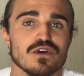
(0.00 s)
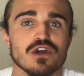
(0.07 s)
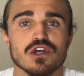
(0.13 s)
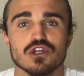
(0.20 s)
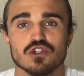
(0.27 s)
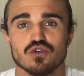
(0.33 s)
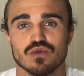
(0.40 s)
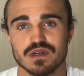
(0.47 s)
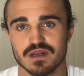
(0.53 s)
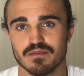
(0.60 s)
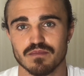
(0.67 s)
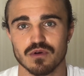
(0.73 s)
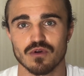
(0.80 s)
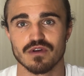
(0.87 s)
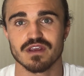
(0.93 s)
to an
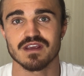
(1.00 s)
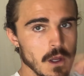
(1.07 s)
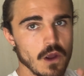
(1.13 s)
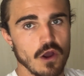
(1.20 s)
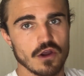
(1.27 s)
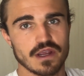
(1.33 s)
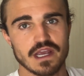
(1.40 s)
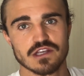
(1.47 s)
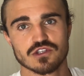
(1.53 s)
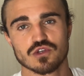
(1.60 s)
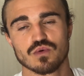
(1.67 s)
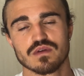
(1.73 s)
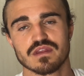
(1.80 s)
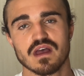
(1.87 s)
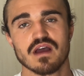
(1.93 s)
employee. Okay, so
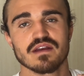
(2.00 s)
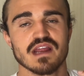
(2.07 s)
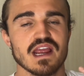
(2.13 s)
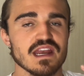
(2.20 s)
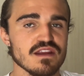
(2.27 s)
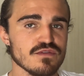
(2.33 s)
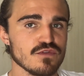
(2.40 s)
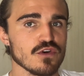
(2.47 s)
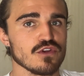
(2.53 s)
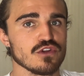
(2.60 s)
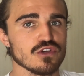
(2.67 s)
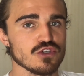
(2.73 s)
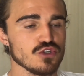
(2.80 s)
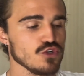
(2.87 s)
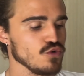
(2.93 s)
without any further
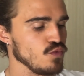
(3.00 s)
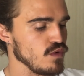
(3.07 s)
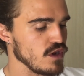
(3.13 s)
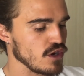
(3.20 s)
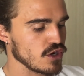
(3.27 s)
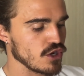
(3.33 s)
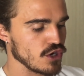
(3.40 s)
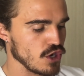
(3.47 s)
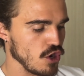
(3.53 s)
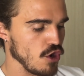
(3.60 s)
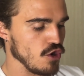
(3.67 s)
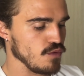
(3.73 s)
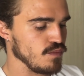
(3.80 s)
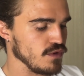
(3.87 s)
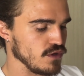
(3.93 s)
ado, we are going to
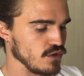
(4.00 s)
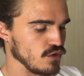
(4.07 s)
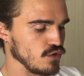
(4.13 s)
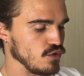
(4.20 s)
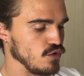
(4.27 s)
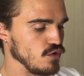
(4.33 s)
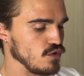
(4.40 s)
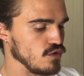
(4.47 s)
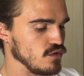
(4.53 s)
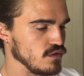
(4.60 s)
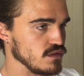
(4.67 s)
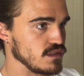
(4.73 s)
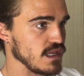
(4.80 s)
open Google's